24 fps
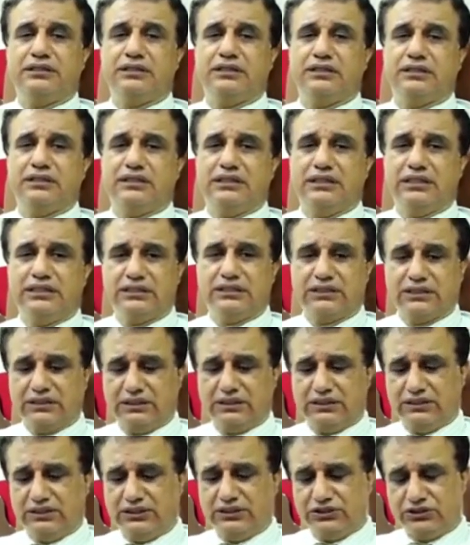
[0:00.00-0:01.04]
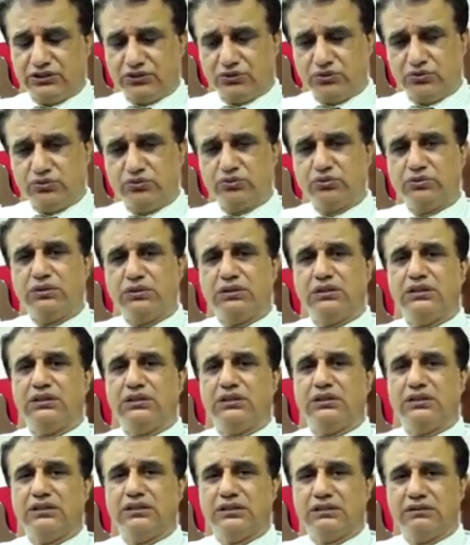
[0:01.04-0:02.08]
uh, it leads to
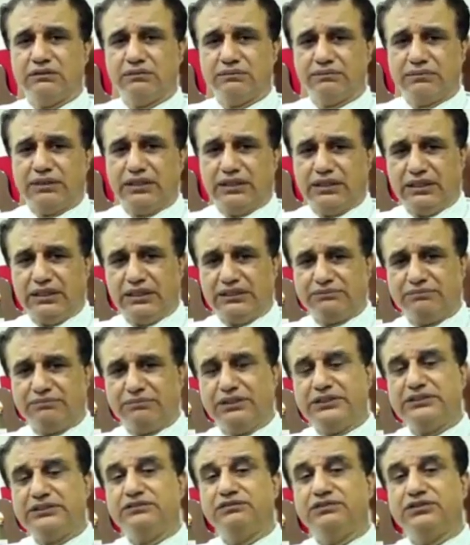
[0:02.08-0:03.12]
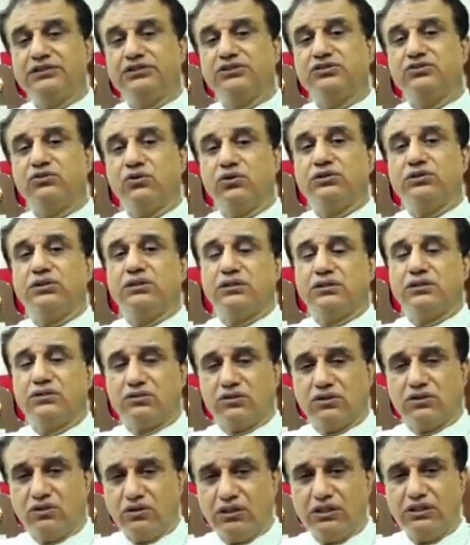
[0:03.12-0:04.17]
uh, enlarged breast which is called
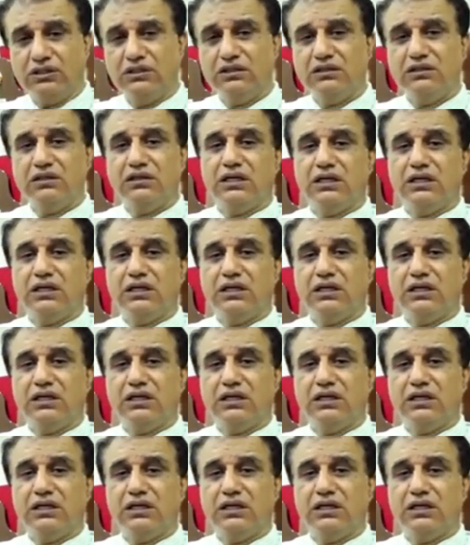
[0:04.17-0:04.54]
called